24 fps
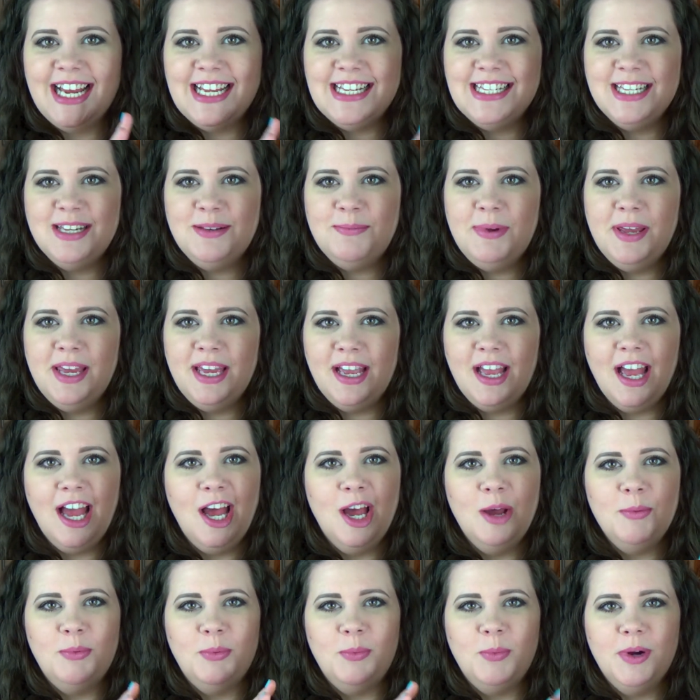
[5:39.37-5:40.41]
I did pick
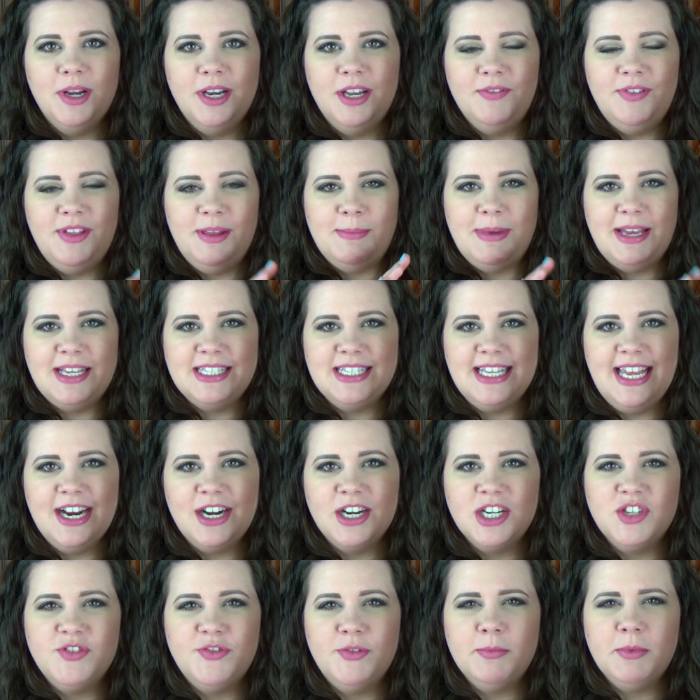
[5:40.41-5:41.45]
up one of the
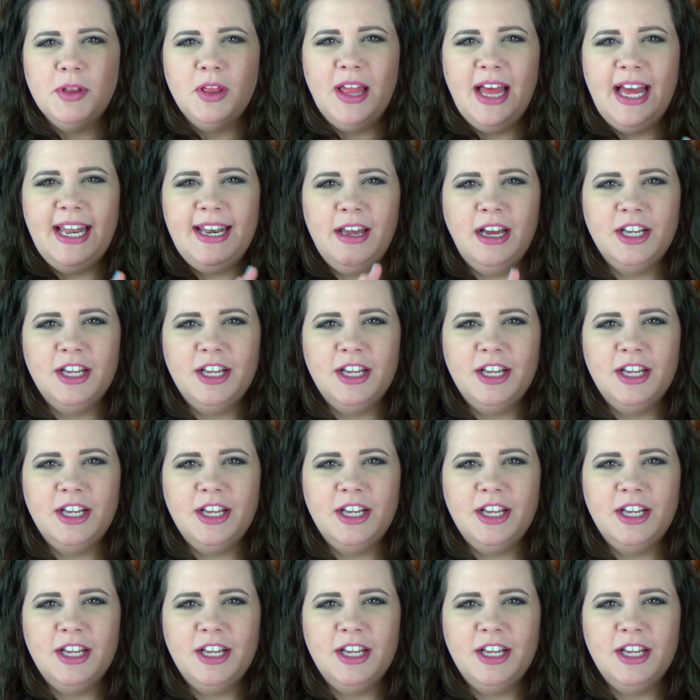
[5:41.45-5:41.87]
mascaras from the line.